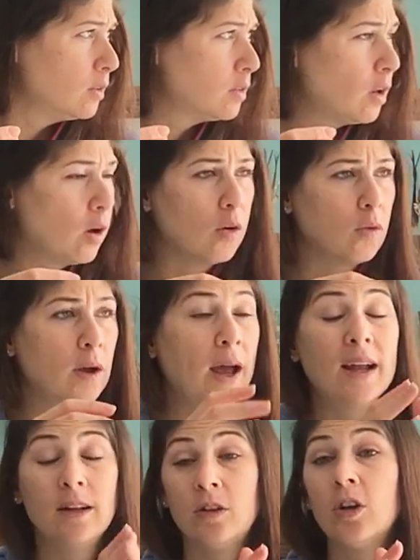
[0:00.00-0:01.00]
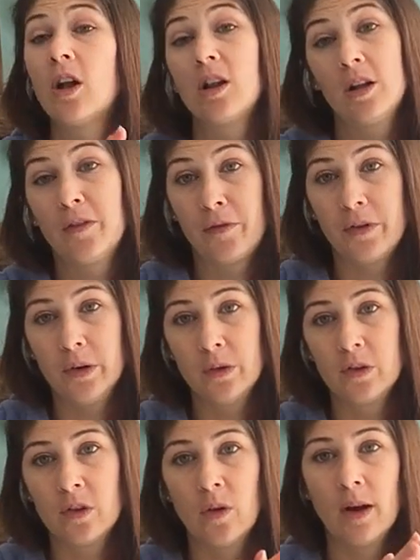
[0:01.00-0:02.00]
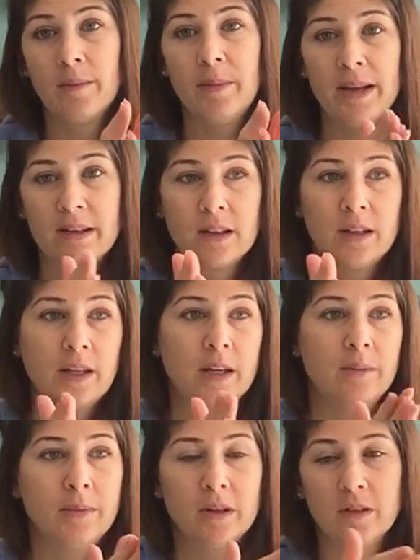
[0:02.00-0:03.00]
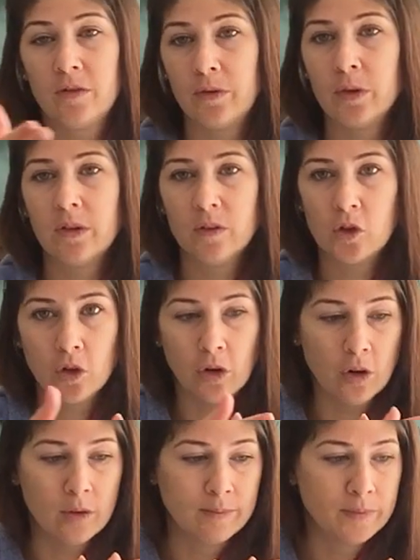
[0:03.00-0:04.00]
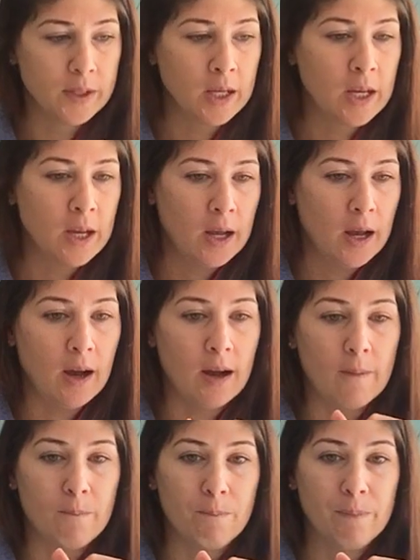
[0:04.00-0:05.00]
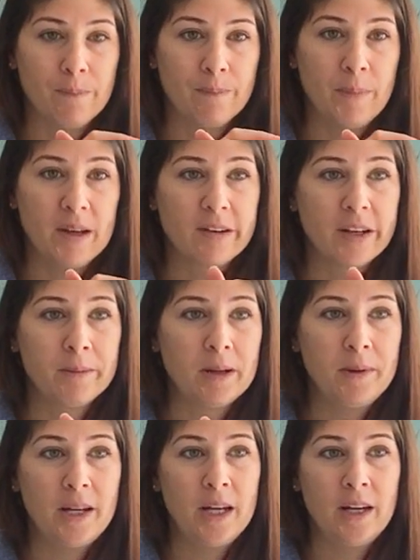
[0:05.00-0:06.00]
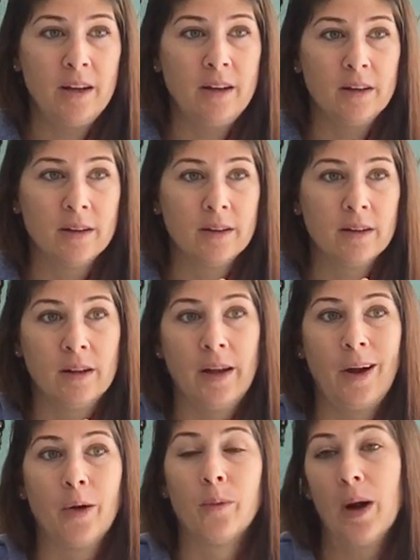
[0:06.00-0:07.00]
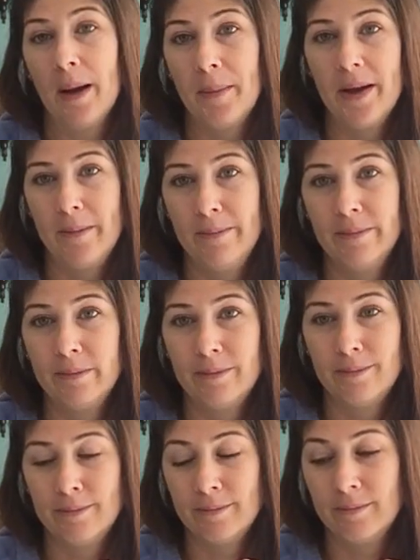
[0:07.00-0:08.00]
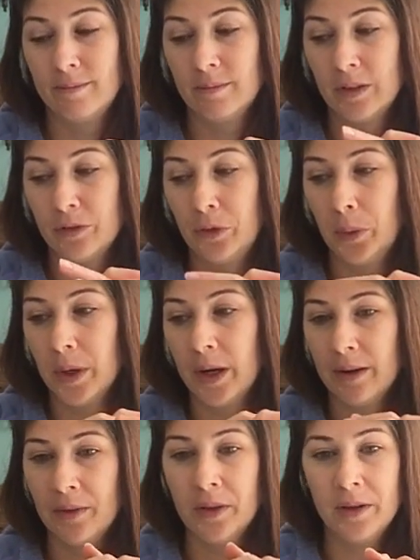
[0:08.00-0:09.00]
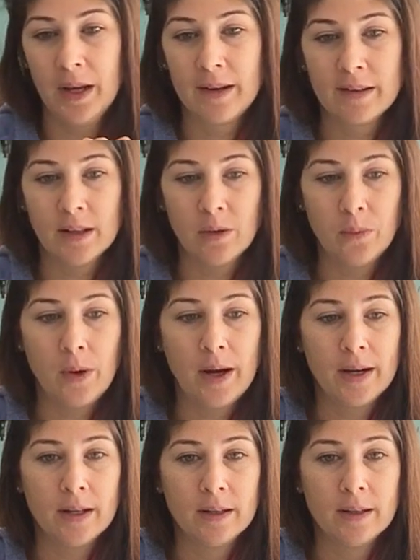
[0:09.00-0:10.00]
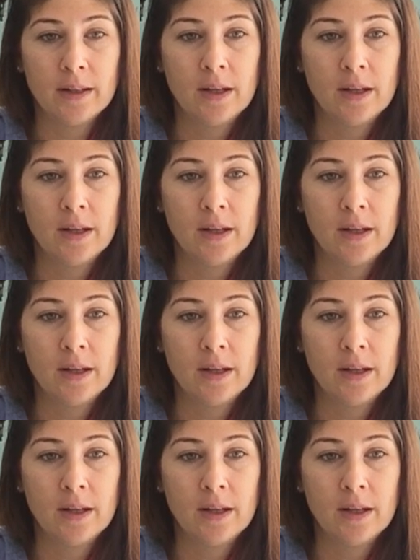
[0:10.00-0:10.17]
So, and not a lot of fruits. So I basically, because fruits have sugar, basically I'm going to be eating like a rabbit for the next little while.